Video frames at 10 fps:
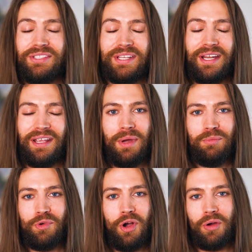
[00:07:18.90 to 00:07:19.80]
Just kidding,
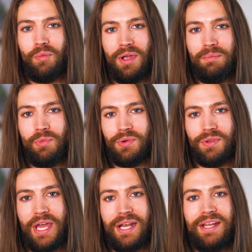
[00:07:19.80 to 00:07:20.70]
I'm wrong way more
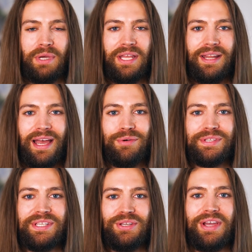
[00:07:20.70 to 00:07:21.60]
than that. But I will
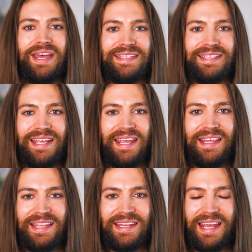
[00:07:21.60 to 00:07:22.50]
see you guys
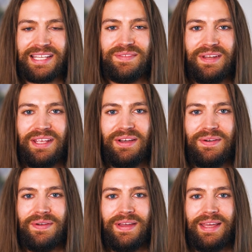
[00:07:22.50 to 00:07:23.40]
in the next
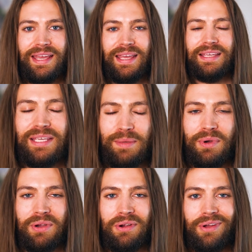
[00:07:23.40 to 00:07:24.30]
video. Keep
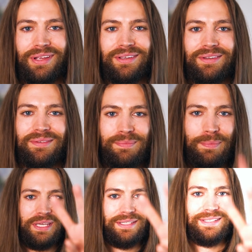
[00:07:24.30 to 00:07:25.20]
on growing.
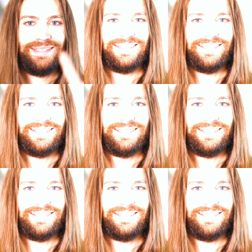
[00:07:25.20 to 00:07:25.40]
Peace.